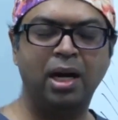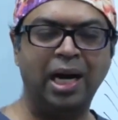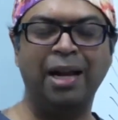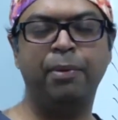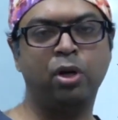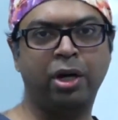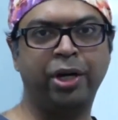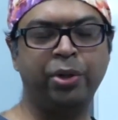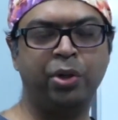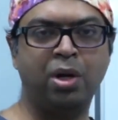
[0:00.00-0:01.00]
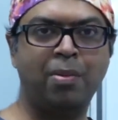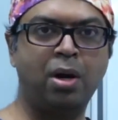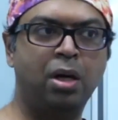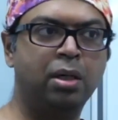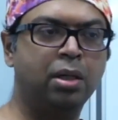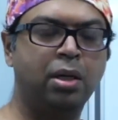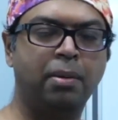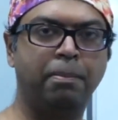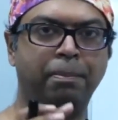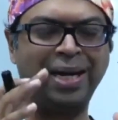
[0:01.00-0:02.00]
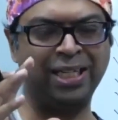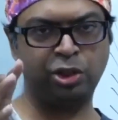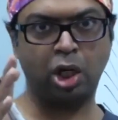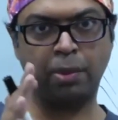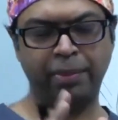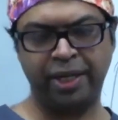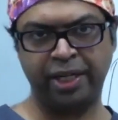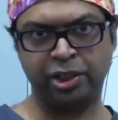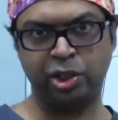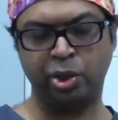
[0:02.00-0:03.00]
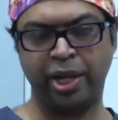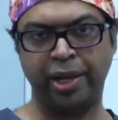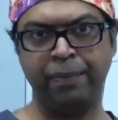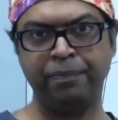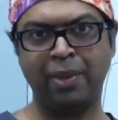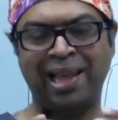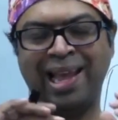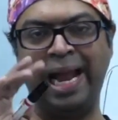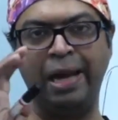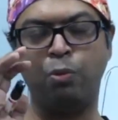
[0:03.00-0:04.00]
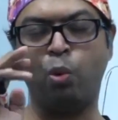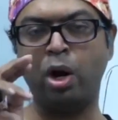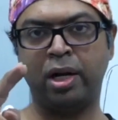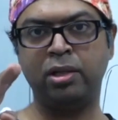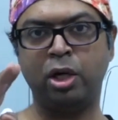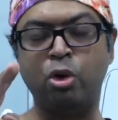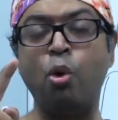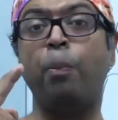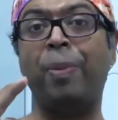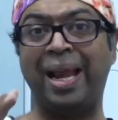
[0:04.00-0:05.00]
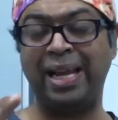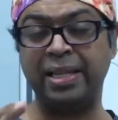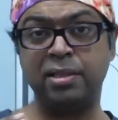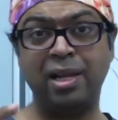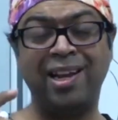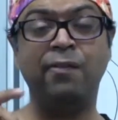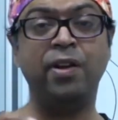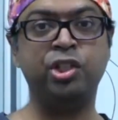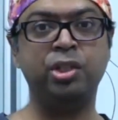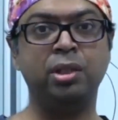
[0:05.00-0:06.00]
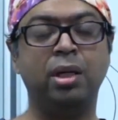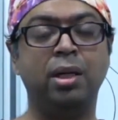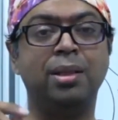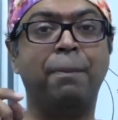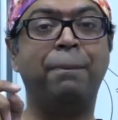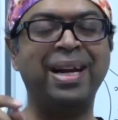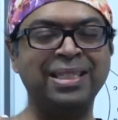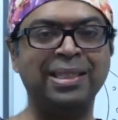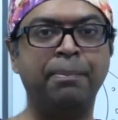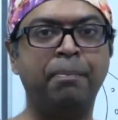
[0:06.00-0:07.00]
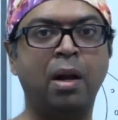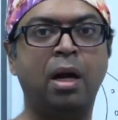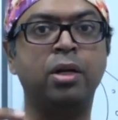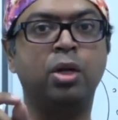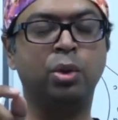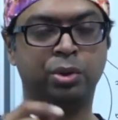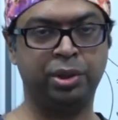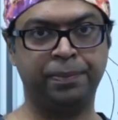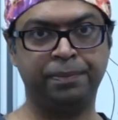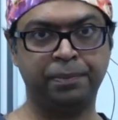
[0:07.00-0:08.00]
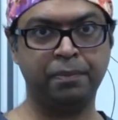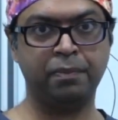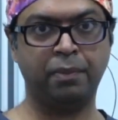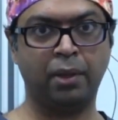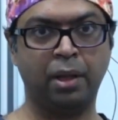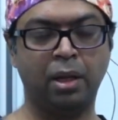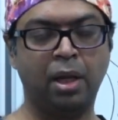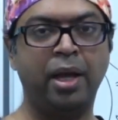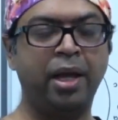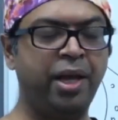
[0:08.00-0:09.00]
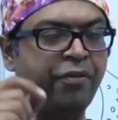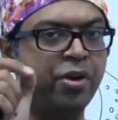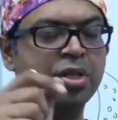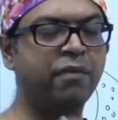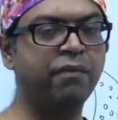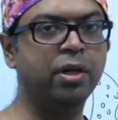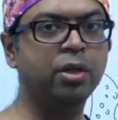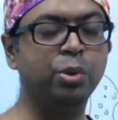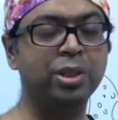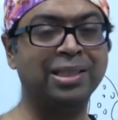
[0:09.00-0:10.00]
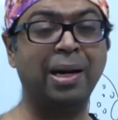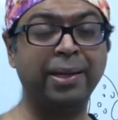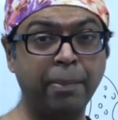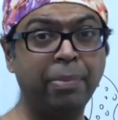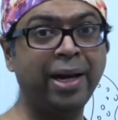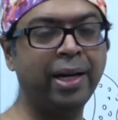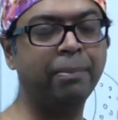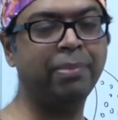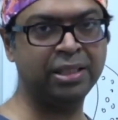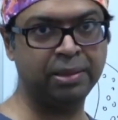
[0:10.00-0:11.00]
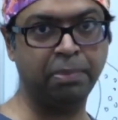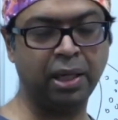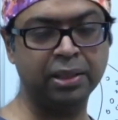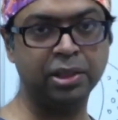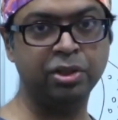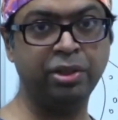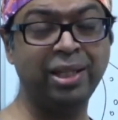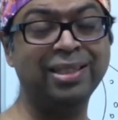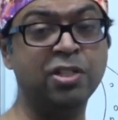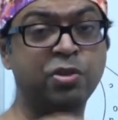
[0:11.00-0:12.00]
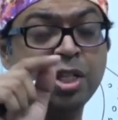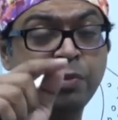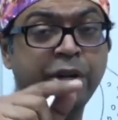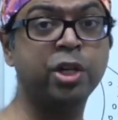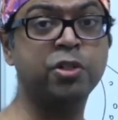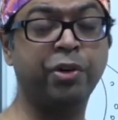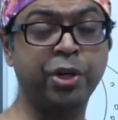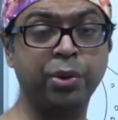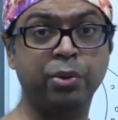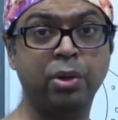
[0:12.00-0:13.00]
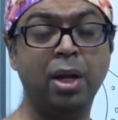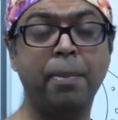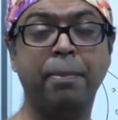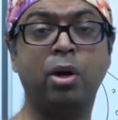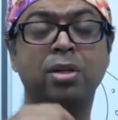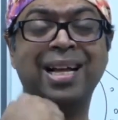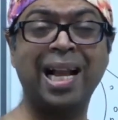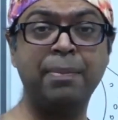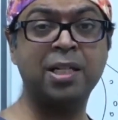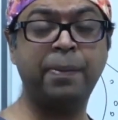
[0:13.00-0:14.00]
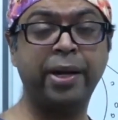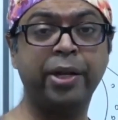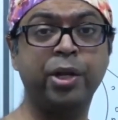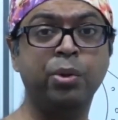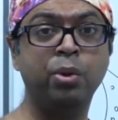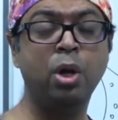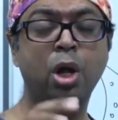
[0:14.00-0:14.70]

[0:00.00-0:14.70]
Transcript: I'll be talking to you about breast augmentation today and what are the two planes in which the breast implant goes. If you're someone who is contemplating breast implant surgery, then this video is for you because I'll be explaining you